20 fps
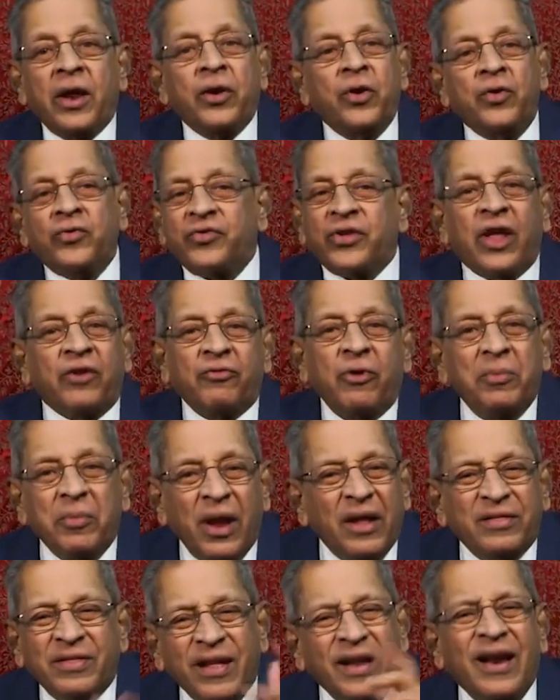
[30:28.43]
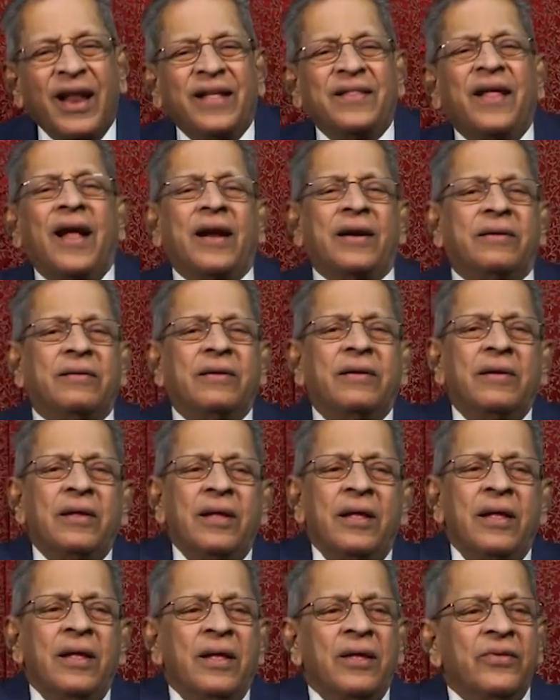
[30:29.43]
you serve him, nothing like that.
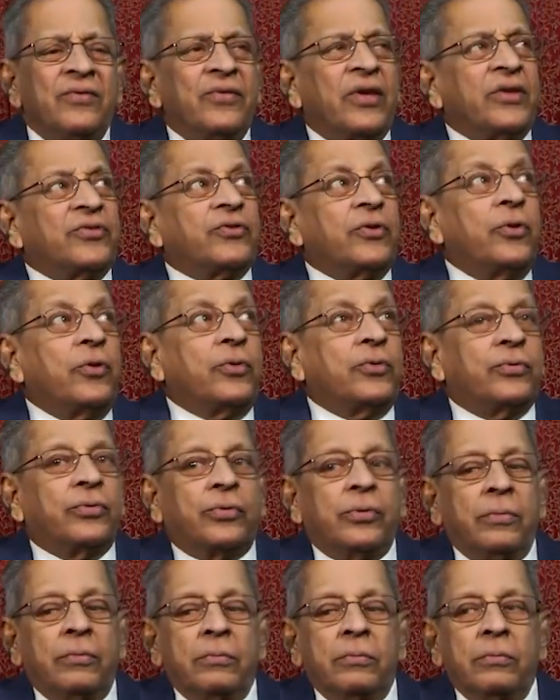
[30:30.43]
Just looks.